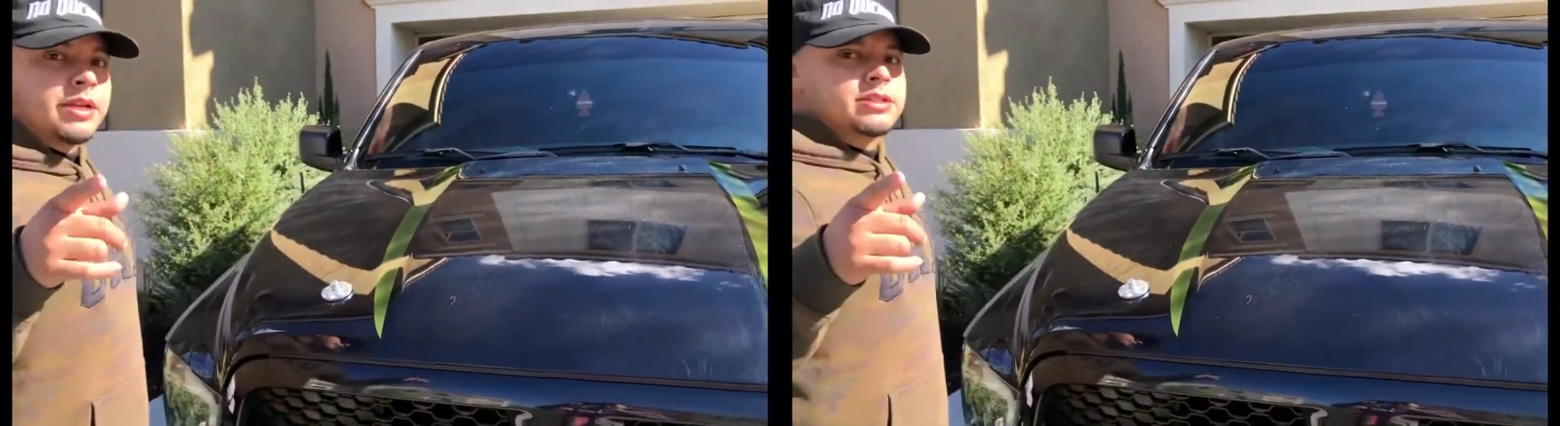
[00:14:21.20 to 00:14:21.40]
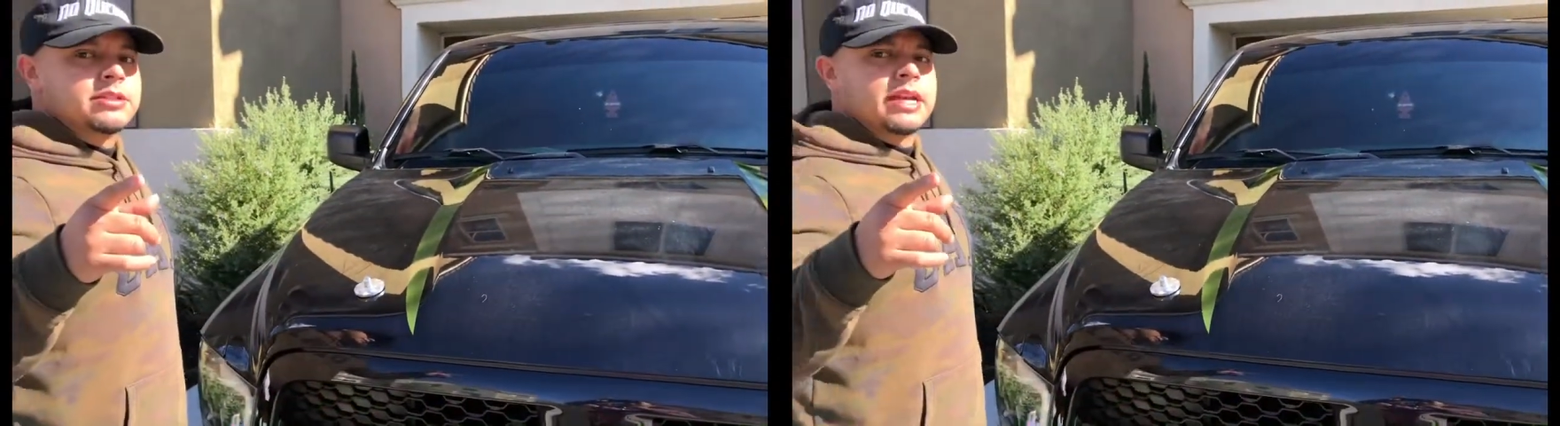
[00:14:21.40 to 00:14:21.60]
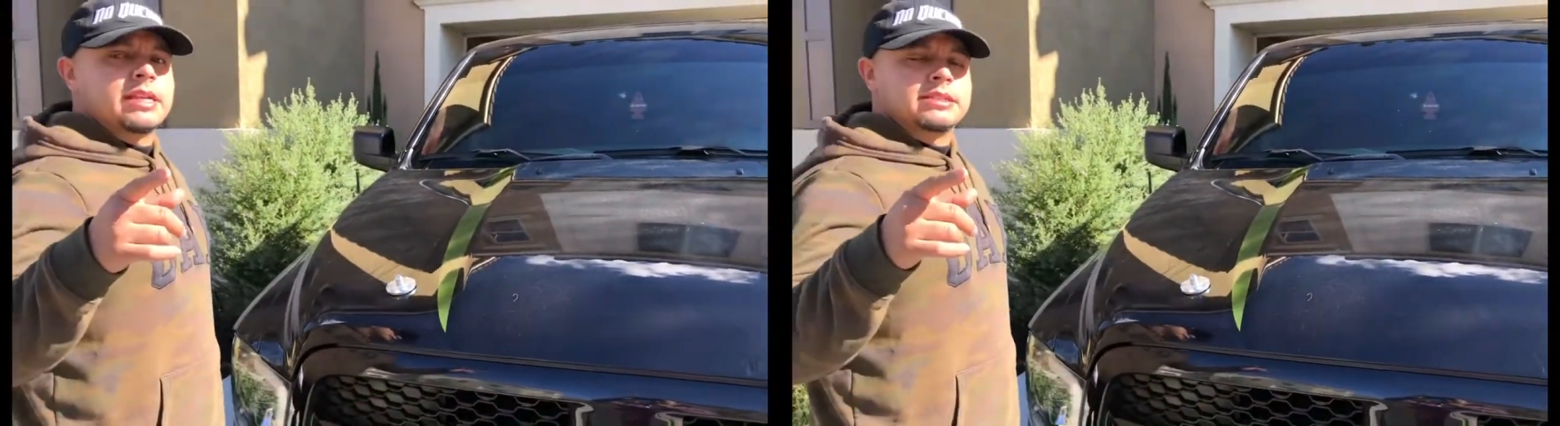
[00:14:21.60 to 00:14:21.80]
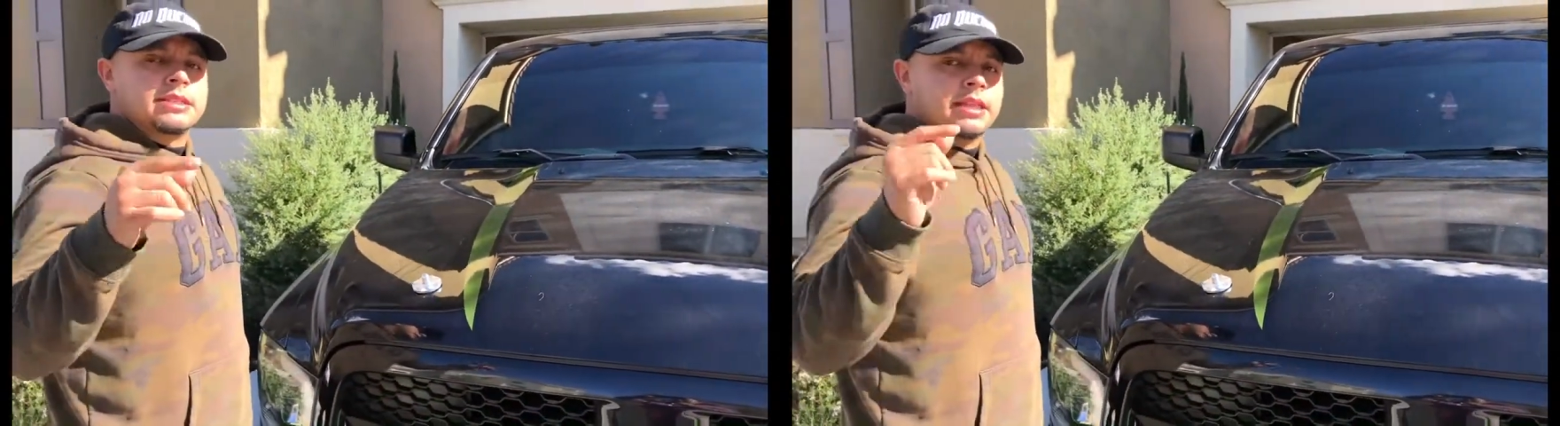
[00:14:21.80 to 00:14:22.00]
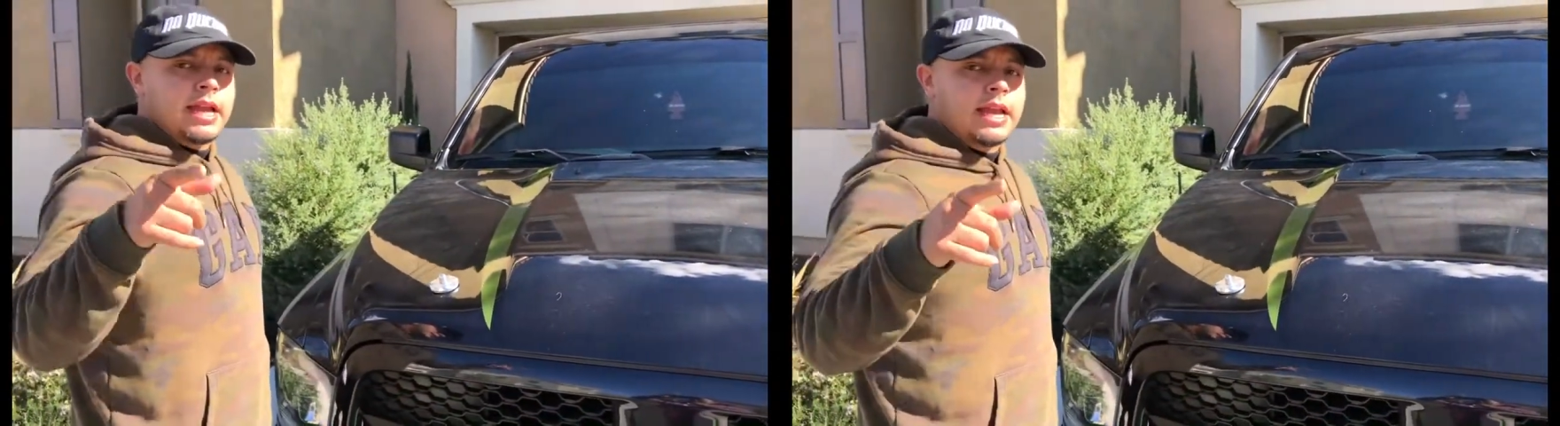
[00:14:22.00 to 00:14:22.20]
sure you guys
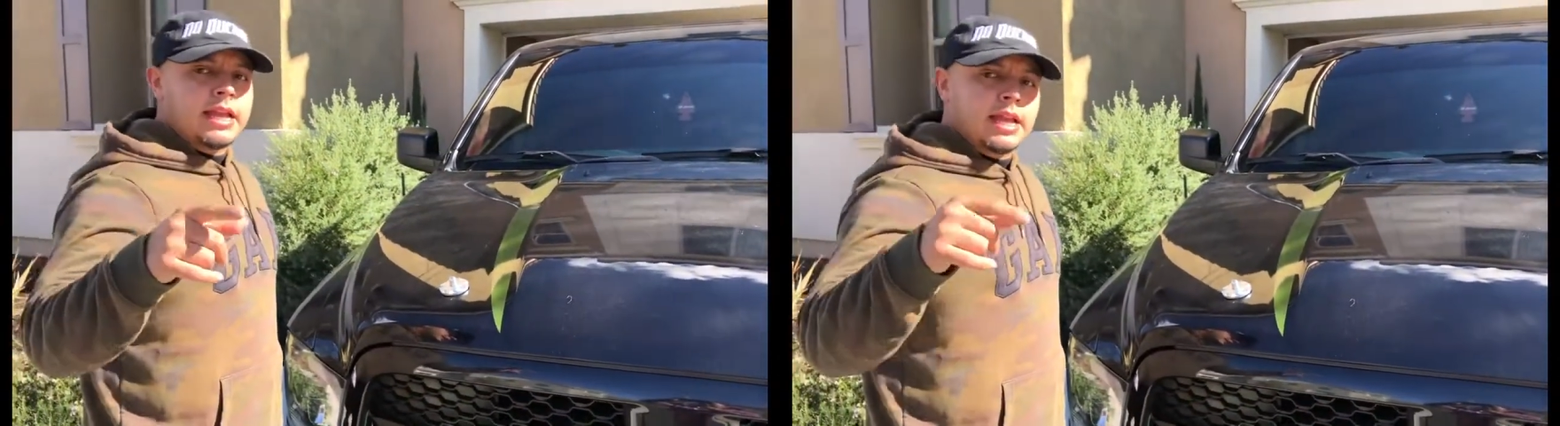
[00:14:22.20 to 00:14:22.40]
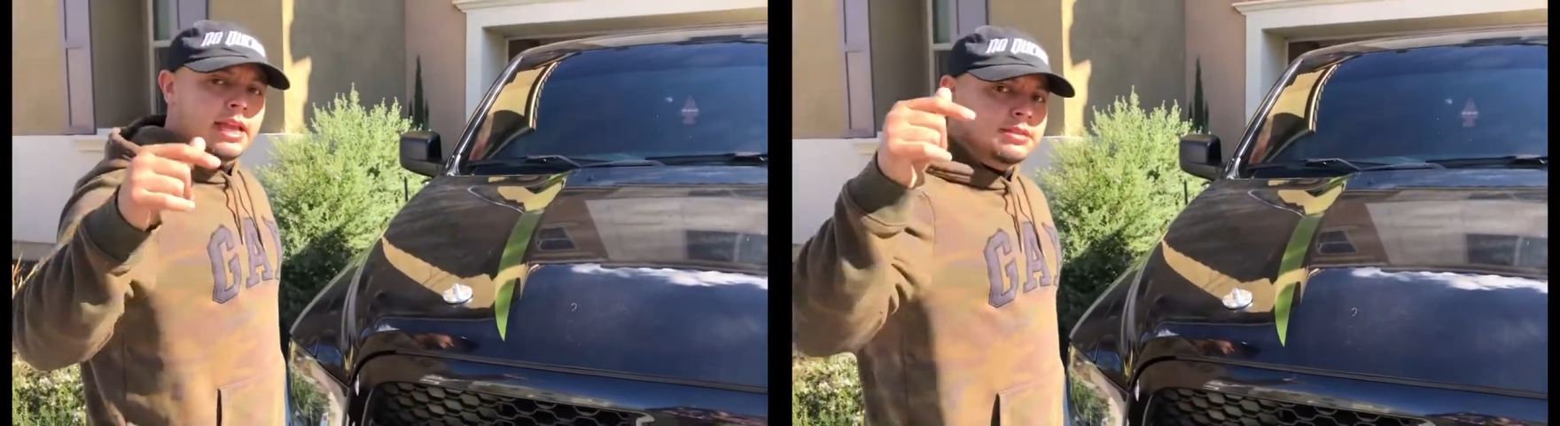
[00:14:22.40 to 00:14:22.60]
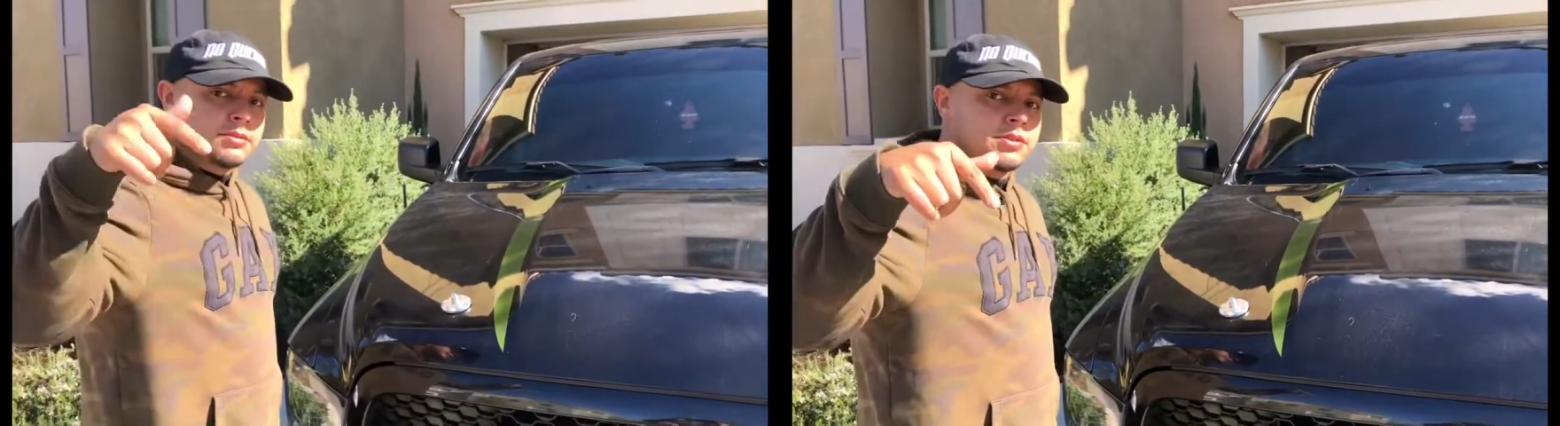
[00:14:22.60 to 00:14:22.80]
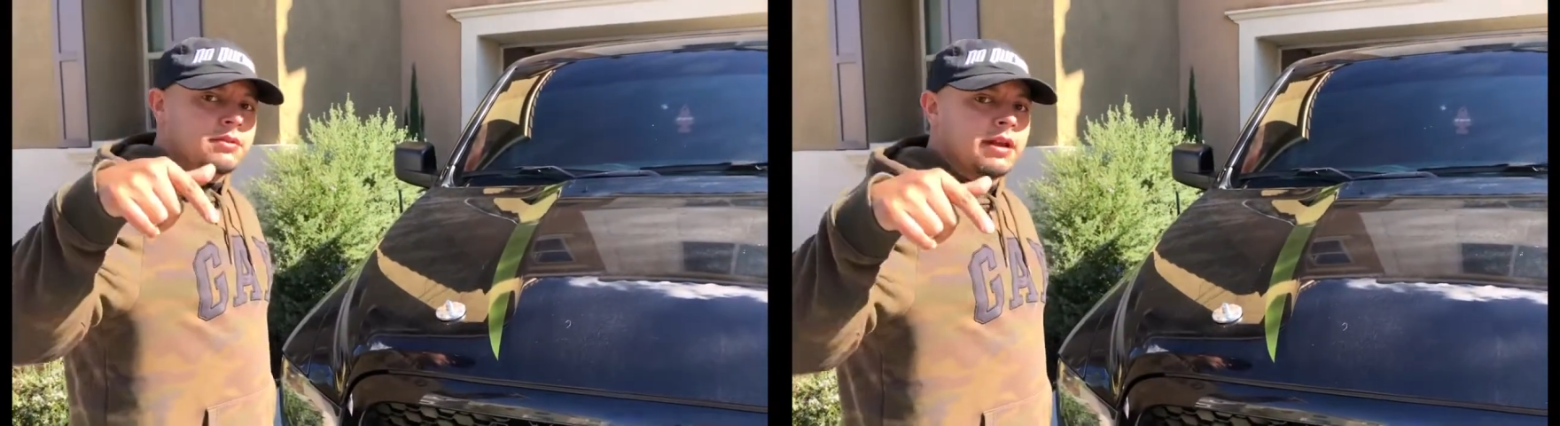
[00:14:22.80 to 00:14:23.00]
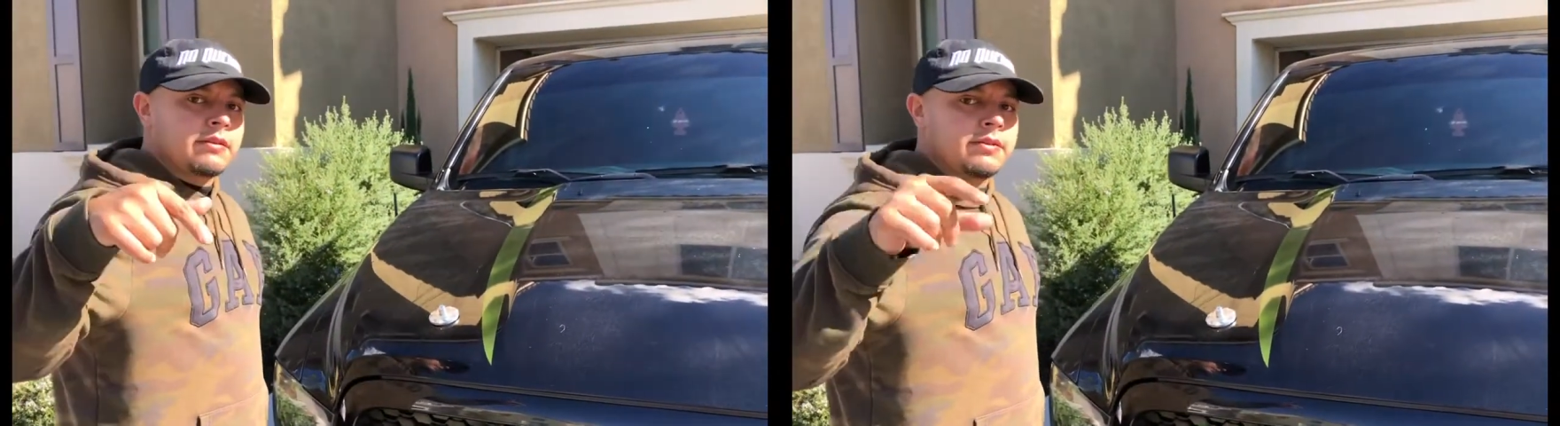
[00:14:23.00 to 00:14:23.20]
like and
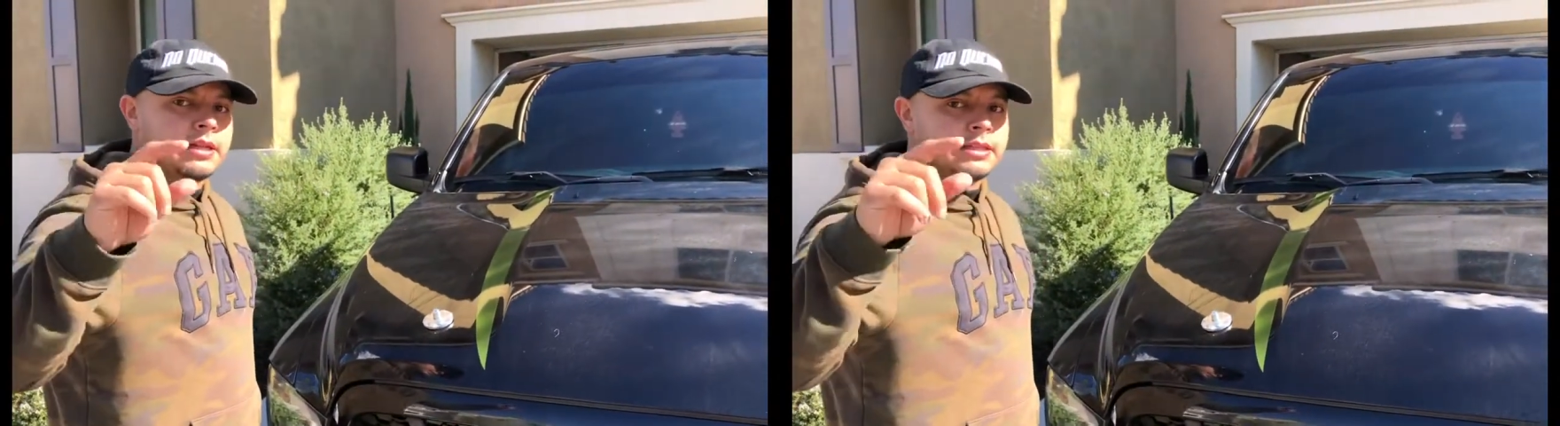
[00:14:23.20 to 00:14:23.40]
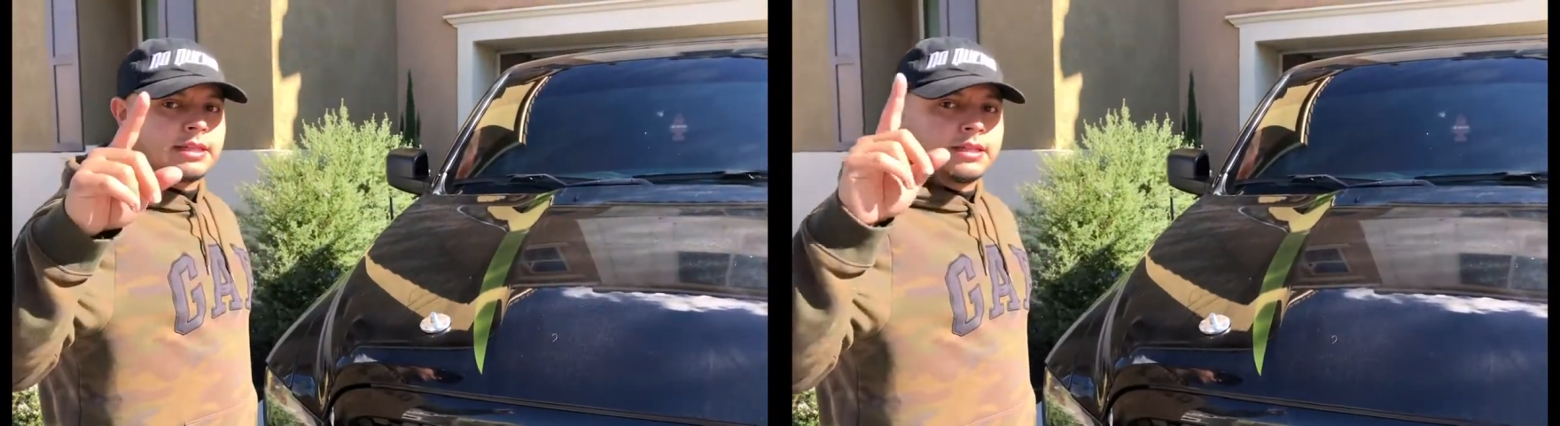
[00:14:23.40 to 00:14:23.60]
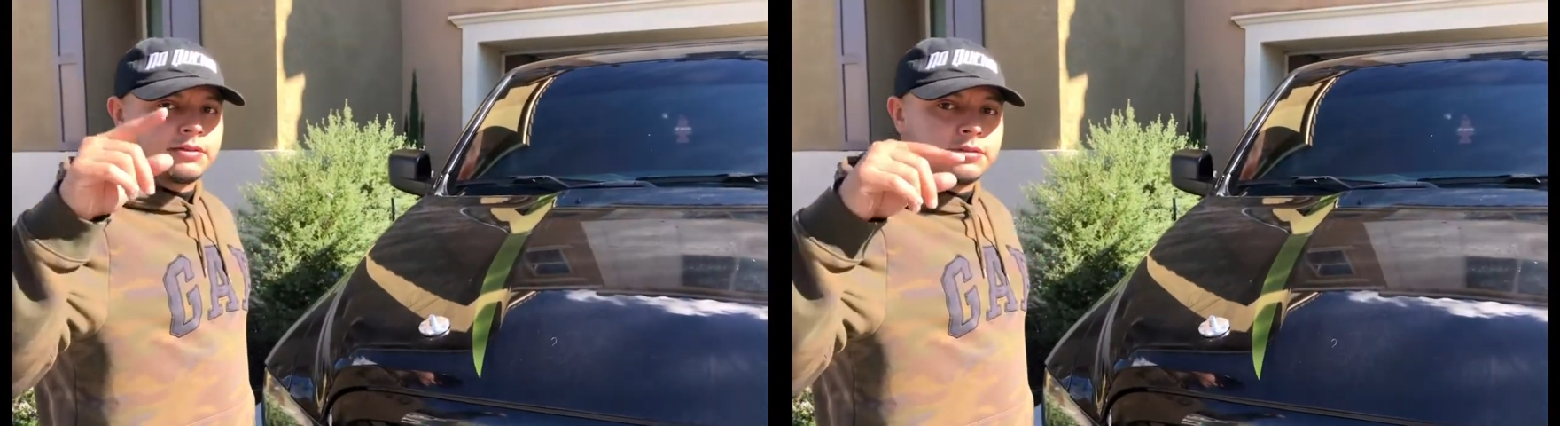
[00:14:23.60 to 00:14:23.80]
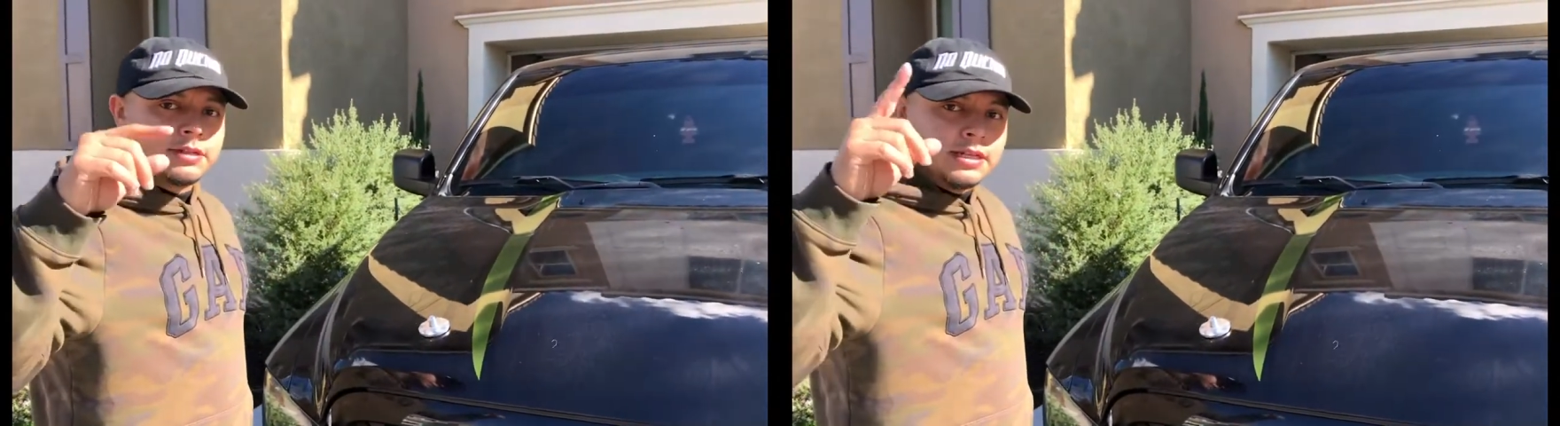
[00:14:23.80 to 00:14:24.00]
subscribe, hit the little